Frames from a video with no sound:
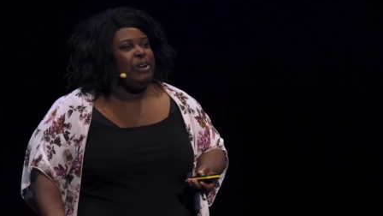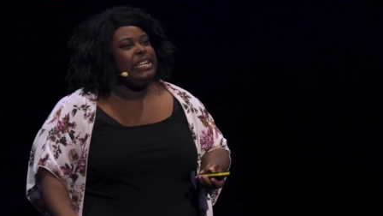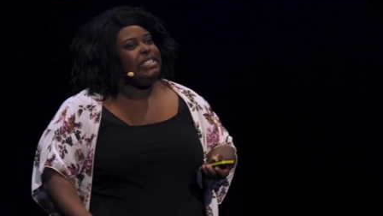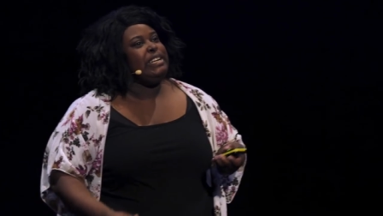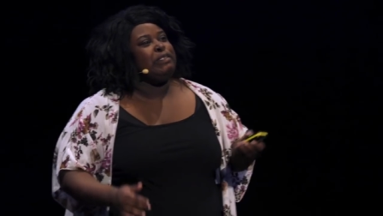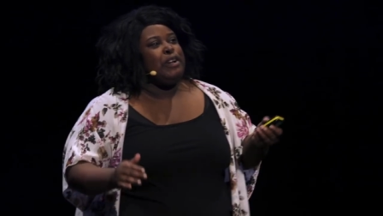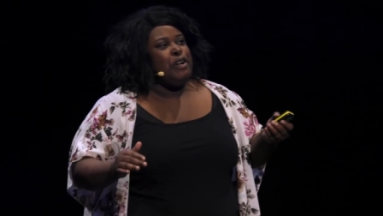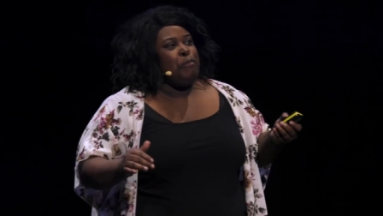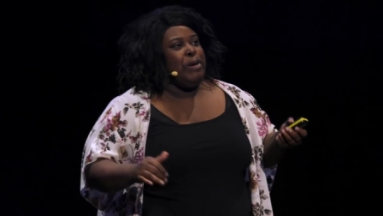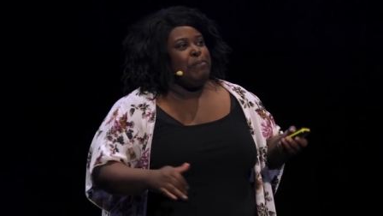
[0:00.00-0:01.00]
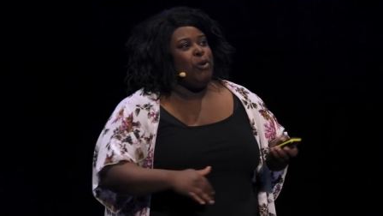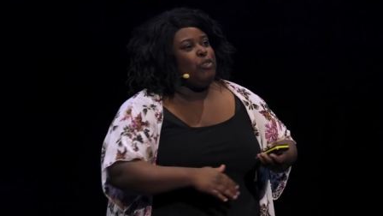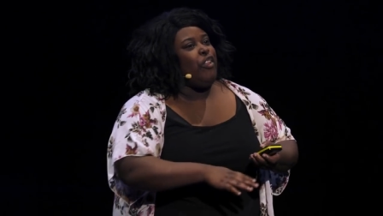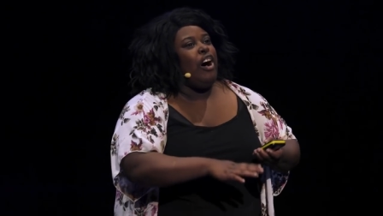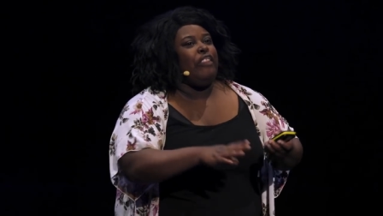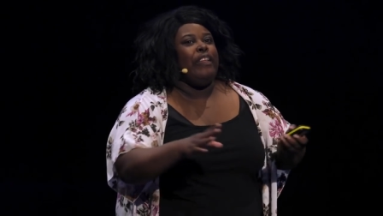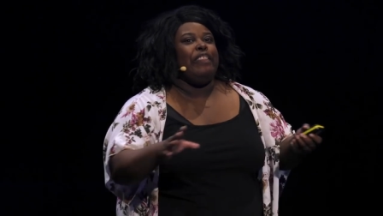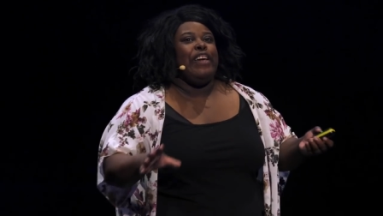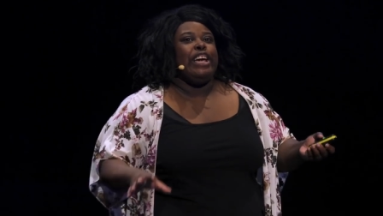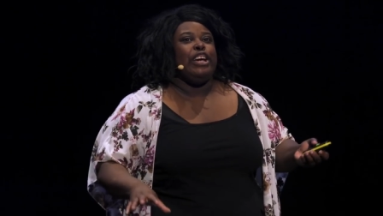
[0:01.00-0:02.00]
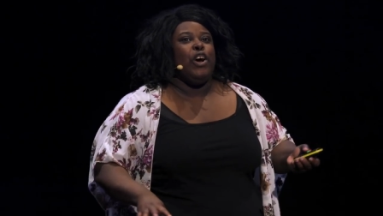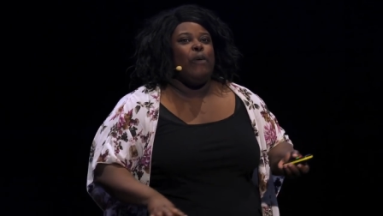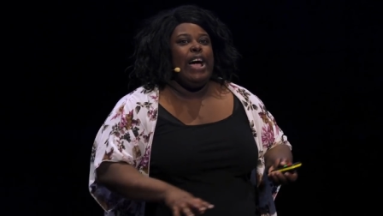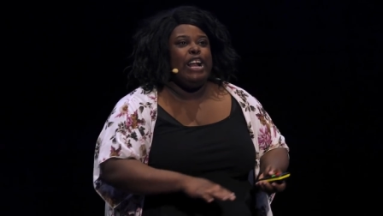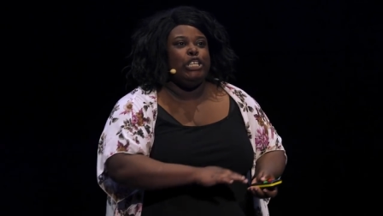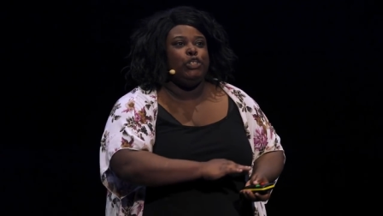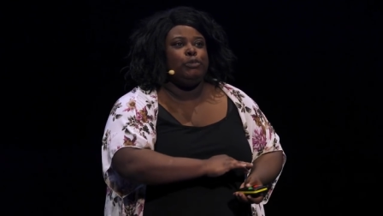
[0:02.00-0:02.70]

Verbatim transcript: reason, people thought that they could go ahead and